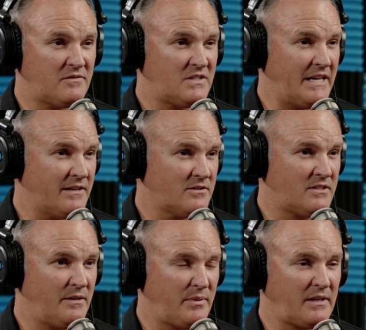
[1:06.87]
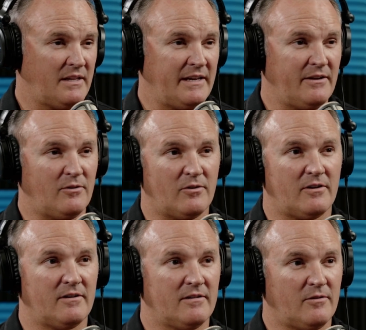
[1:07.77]
of sales typically,
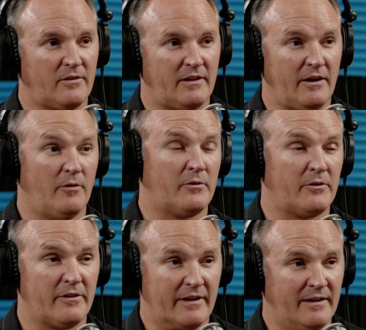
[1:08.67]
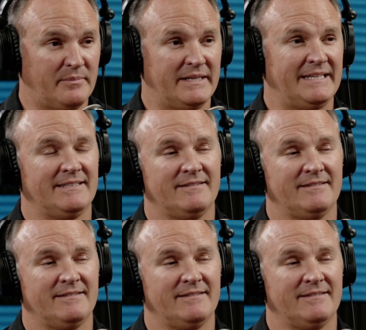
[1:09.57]
or the owner of the company?